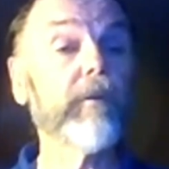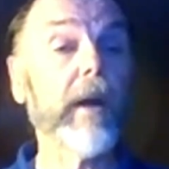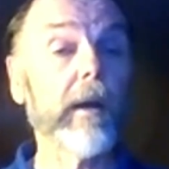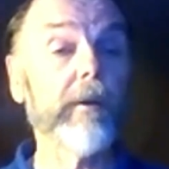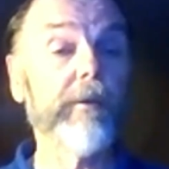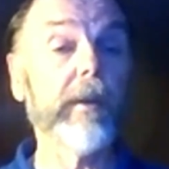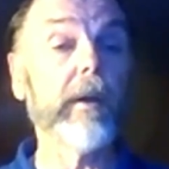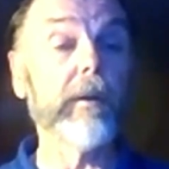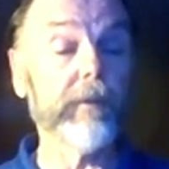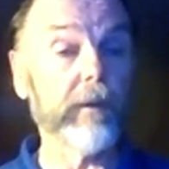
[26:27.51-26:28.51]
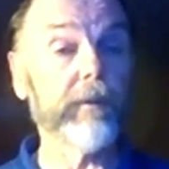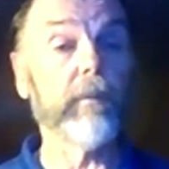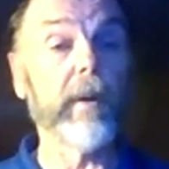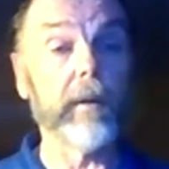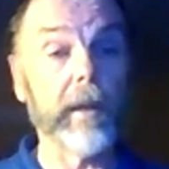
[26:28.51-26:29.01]
strategy that exists
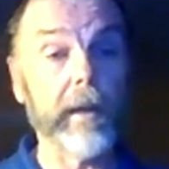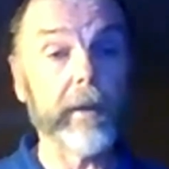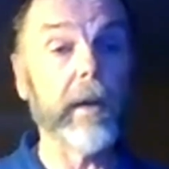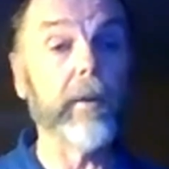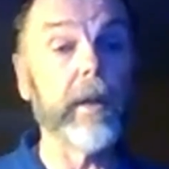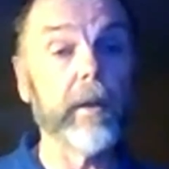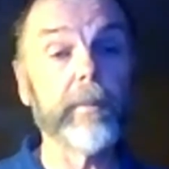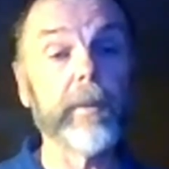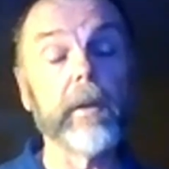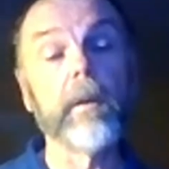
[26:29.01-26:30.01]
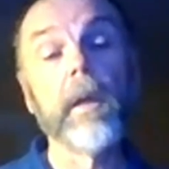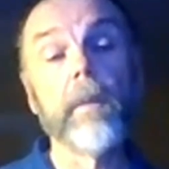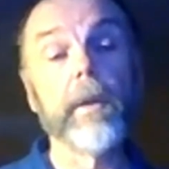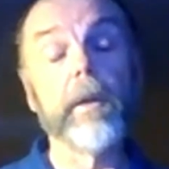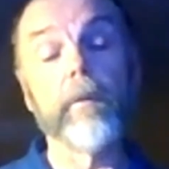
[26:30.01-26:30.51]
around Lanark County has been
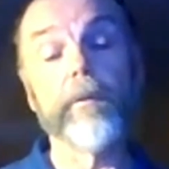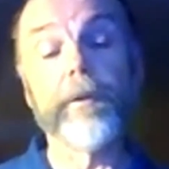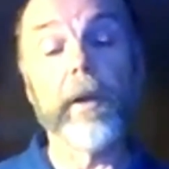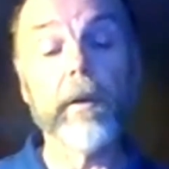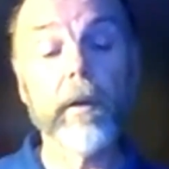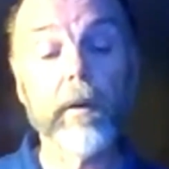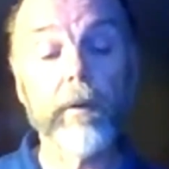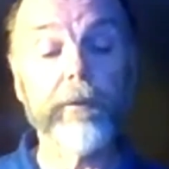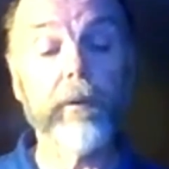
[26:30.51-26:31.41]
been here for 10 years.